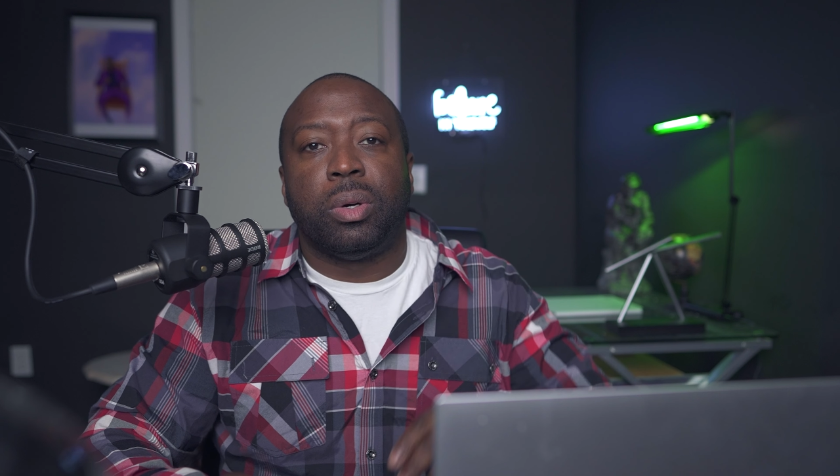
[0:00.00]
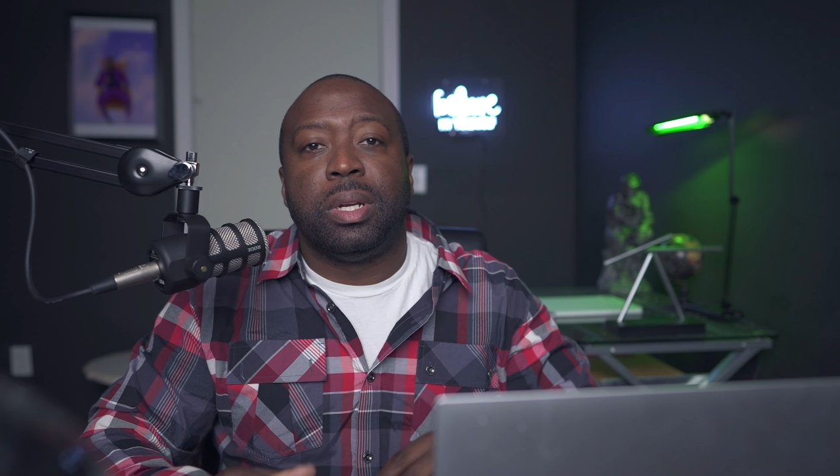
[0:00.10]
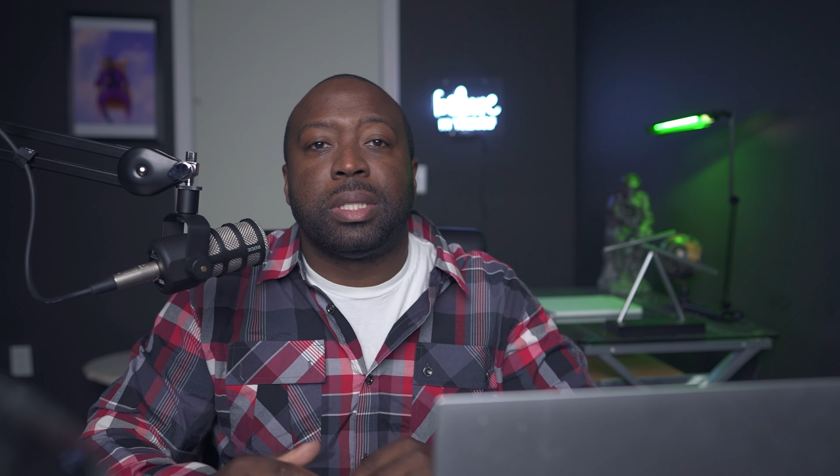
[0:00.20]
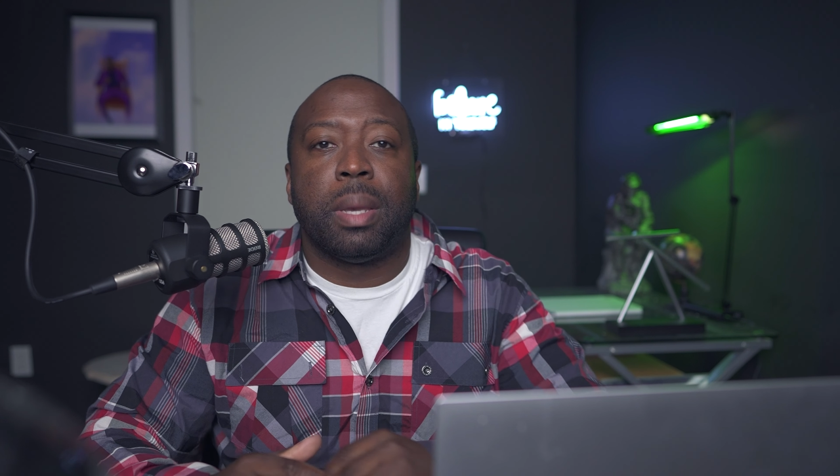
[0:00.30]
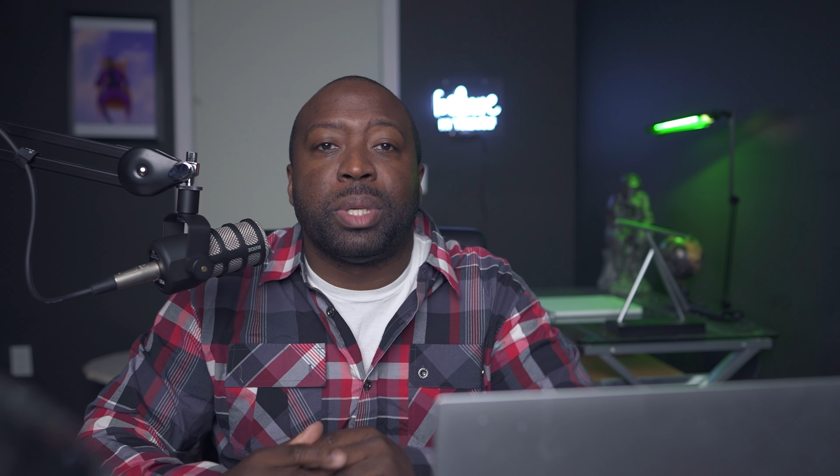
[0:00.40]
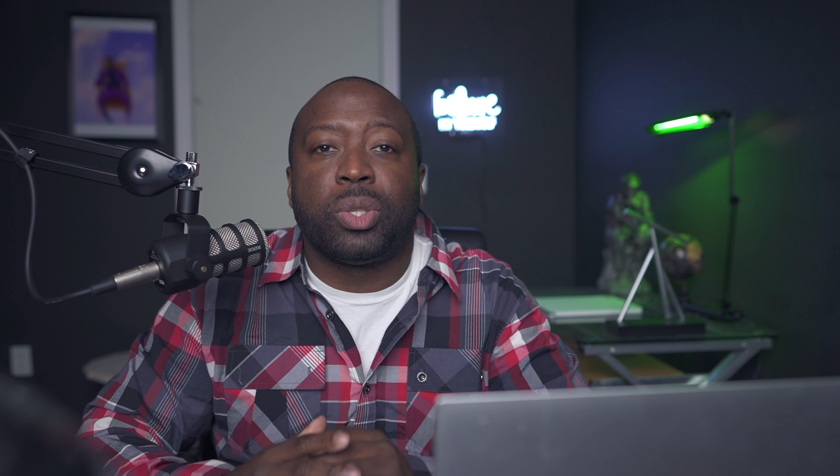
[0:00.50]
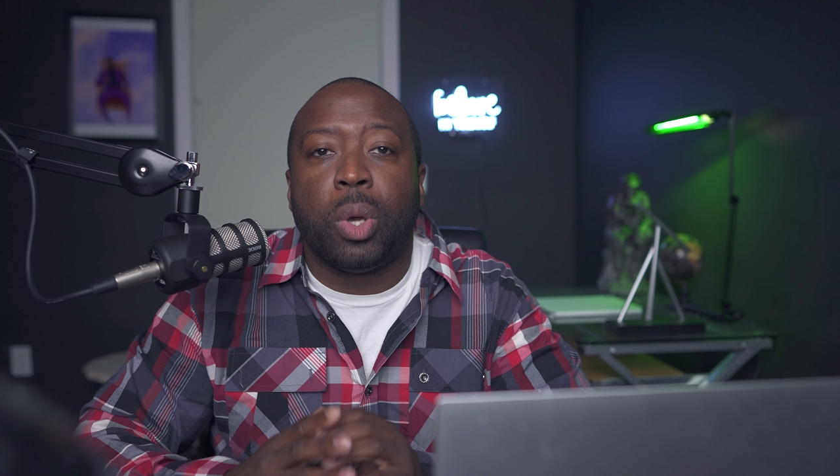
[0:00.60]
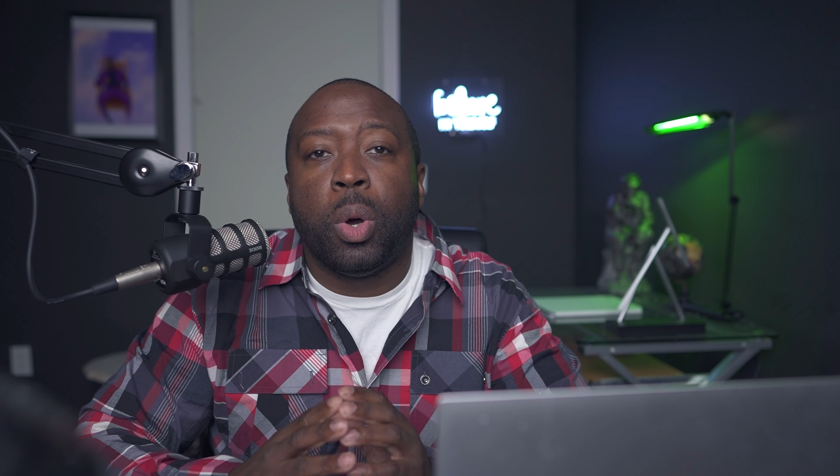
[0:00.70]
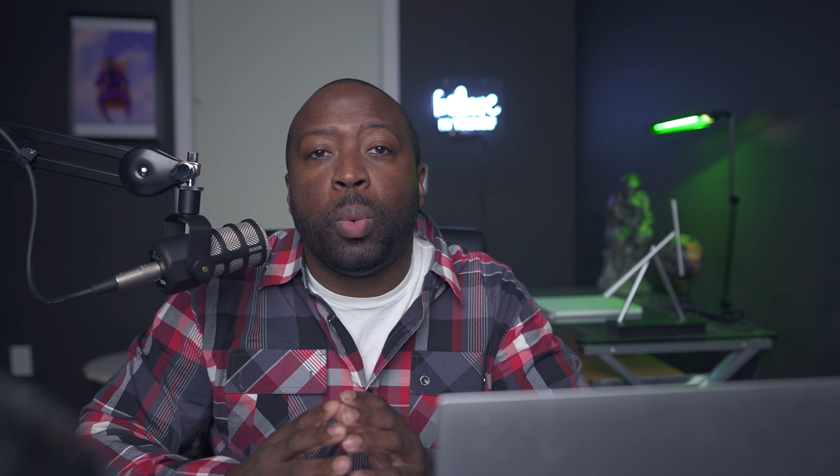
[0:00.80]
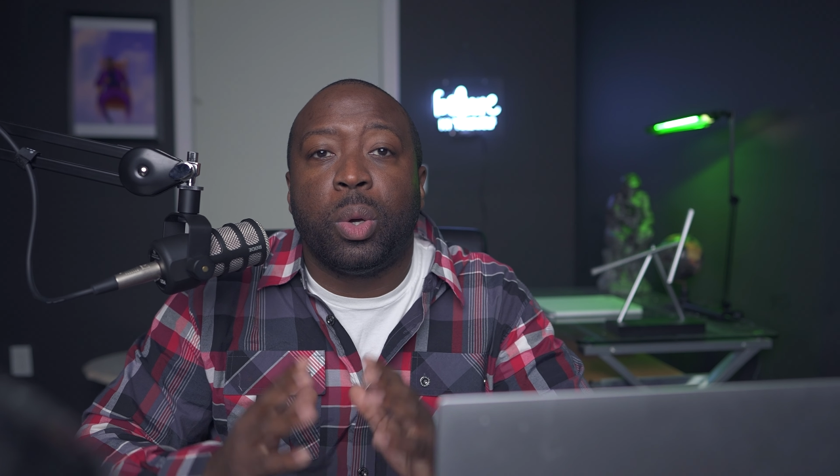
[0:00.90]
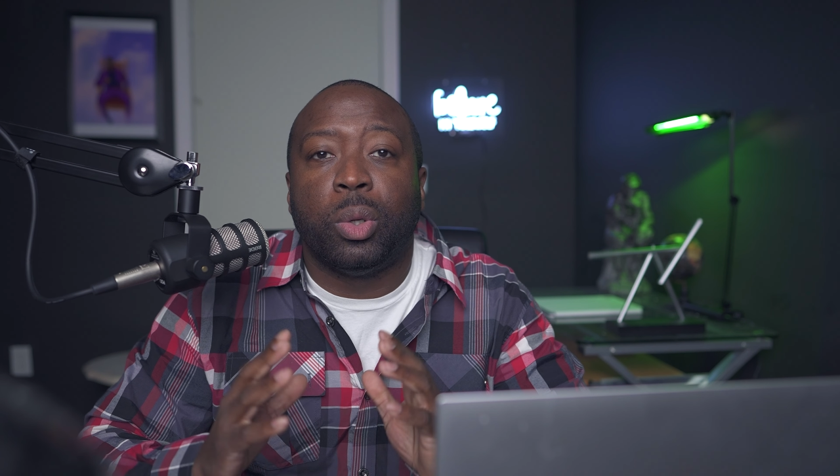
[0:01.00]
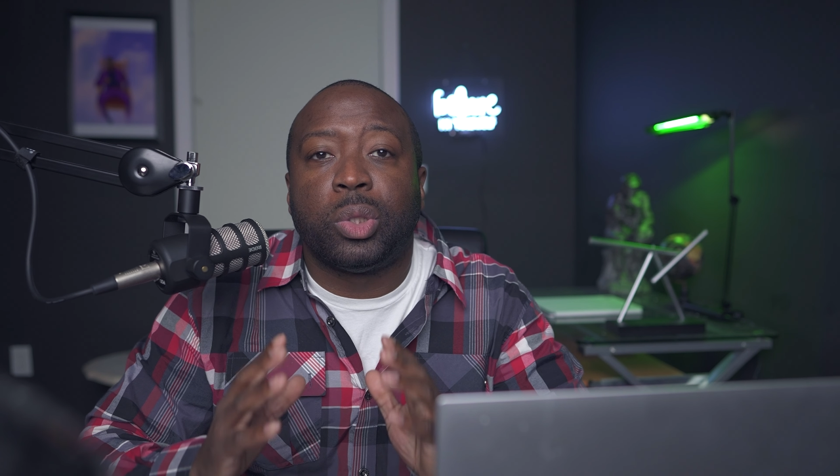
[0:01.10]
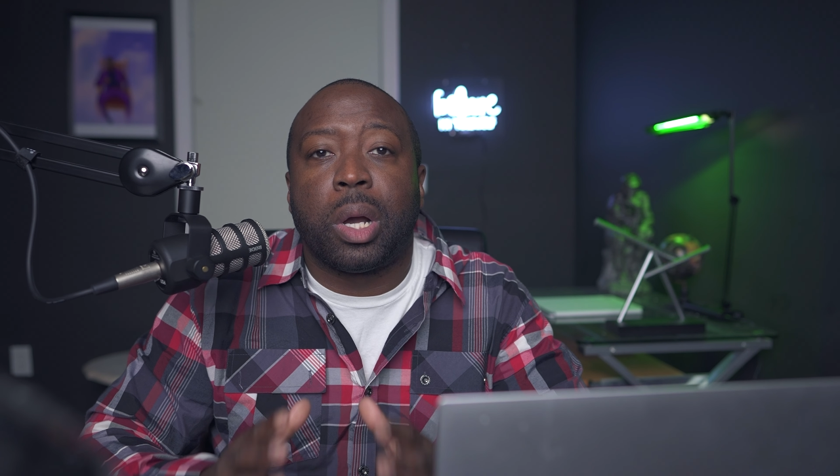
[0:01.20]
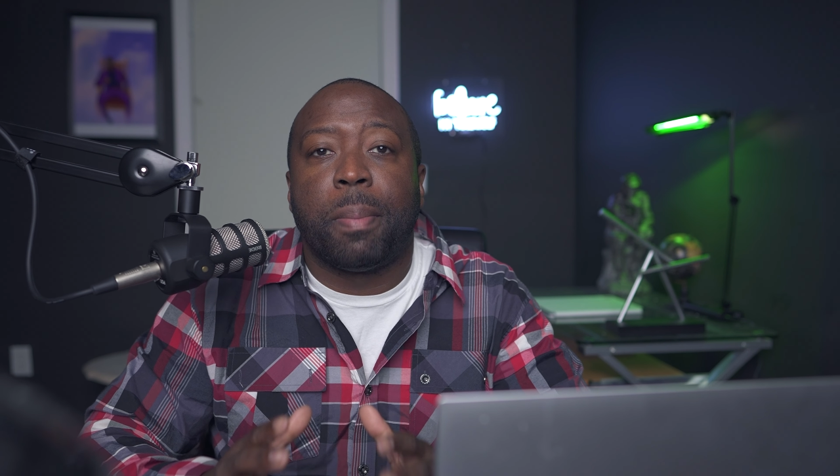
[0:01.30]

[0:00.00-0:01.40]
On this episode, we're going to talk